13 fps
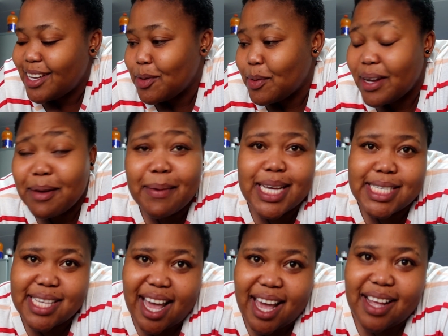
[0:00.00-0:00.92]
what am I
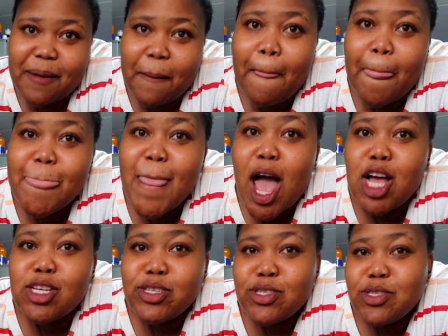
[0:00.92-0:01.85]
saying?
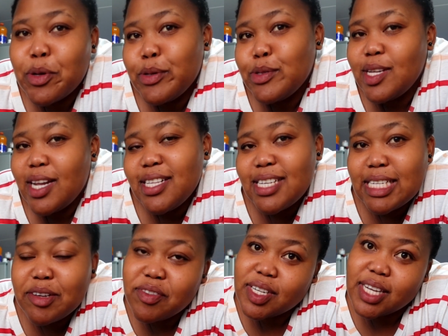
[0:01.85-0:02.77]
So today's a
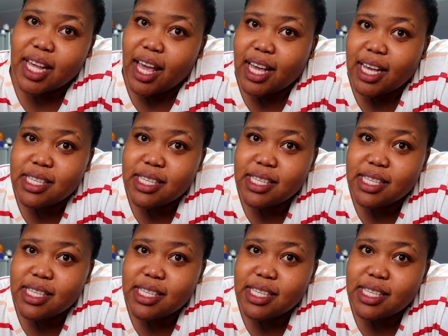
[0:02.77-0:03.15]
different day.